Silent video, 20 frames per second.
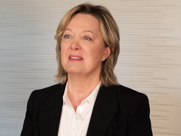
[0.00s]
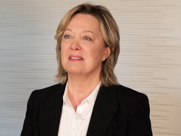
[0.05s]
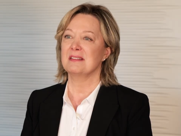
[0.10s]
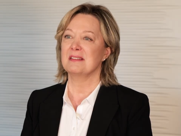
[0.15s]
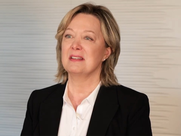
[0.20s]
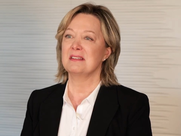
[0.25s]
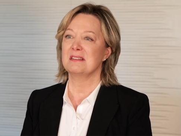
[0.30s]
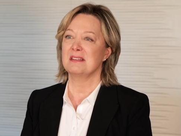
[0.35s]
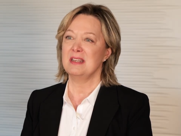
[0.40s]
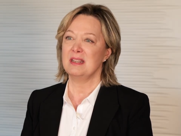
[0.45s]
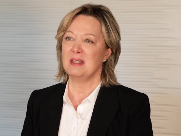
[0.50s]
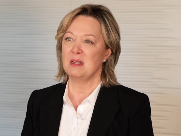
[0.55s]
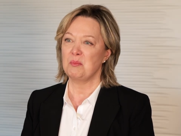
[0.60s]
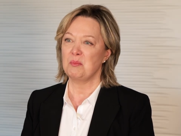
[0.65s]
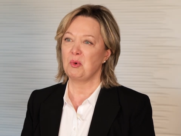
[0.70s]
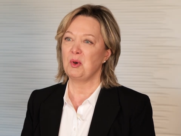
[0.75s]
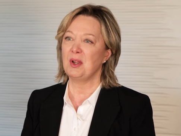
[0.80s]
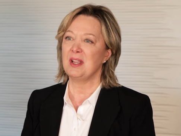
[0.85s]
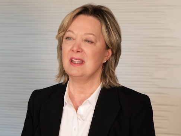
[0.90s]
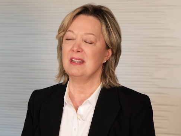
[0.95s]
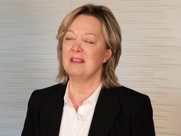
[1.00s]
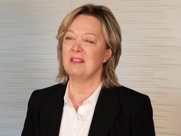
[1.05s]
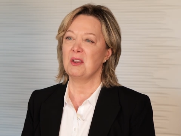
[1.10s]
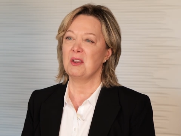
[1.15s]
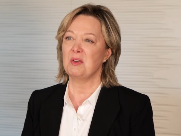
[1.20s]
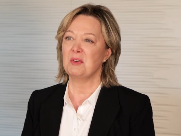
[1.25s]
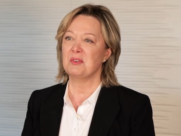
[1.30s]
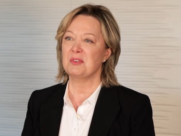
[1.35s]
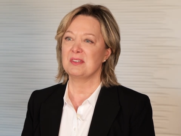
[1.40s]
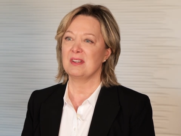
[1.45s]
is listening and bringing
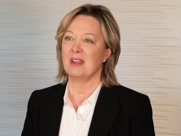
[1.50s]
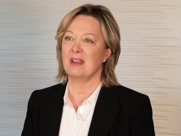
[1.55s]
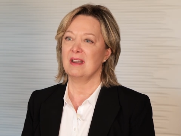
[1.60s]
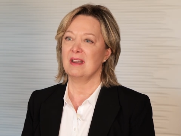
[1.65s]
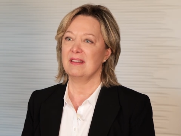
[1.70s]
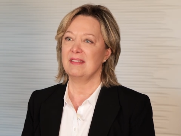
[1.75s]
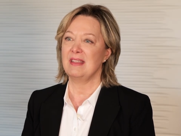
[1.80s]
those, uh,